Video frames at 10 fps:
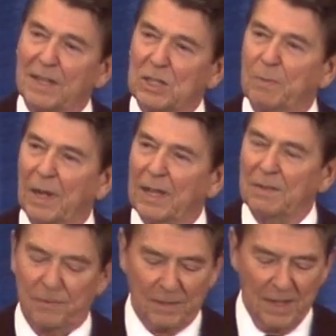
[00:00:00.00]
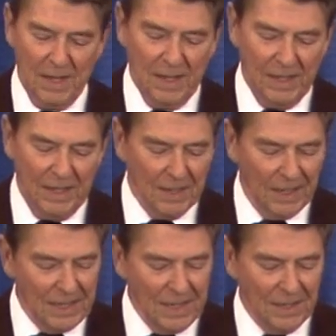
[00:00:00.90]
his belief
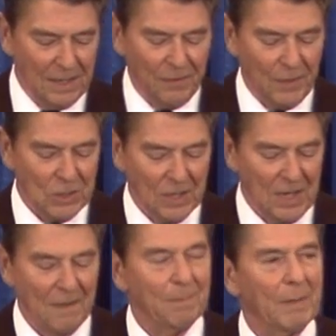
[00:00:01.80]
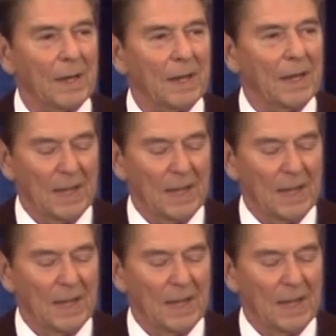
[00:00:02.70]
in lean and efficient government.